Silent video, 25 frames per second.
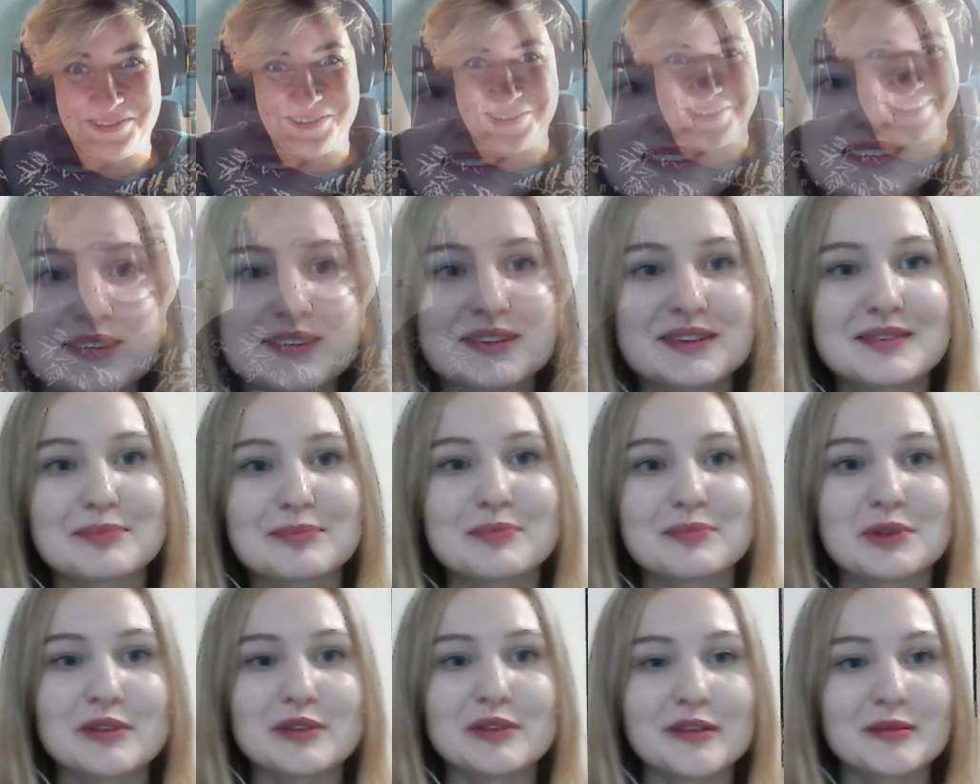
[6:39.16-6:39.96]
that's
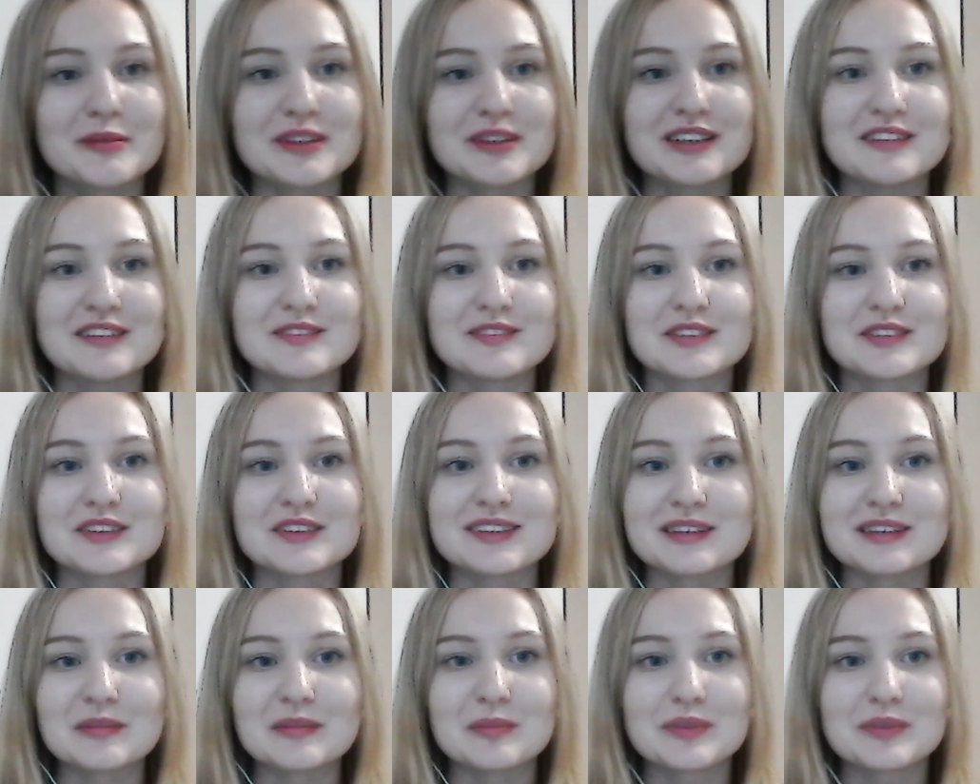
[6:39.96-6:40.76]
probably a
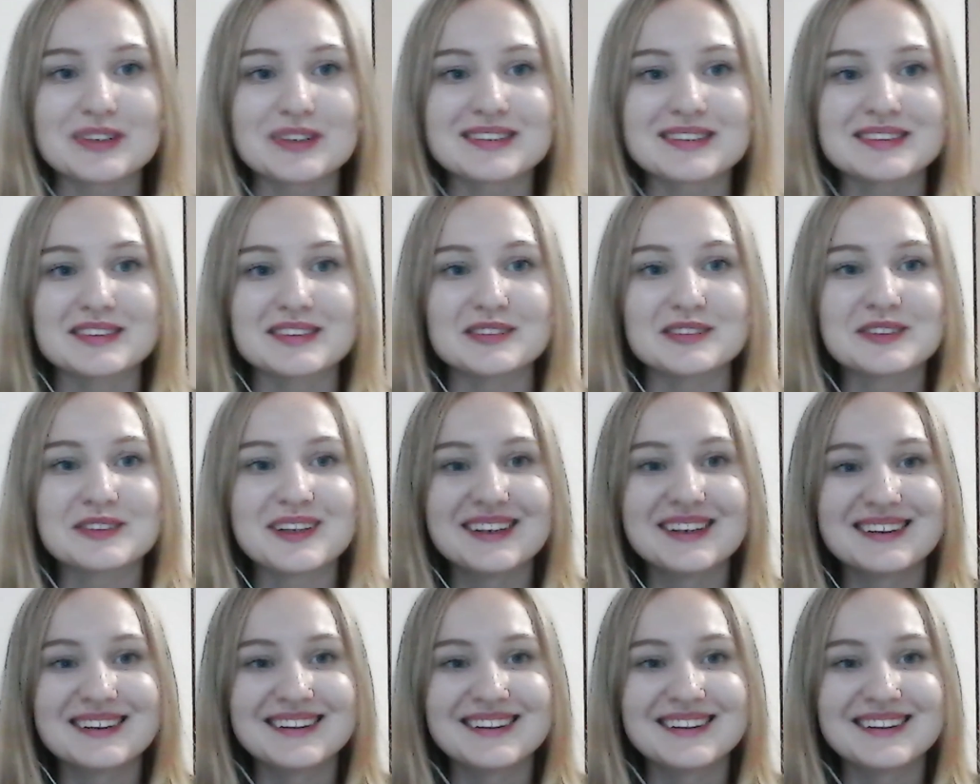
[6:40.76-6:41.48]
very impressive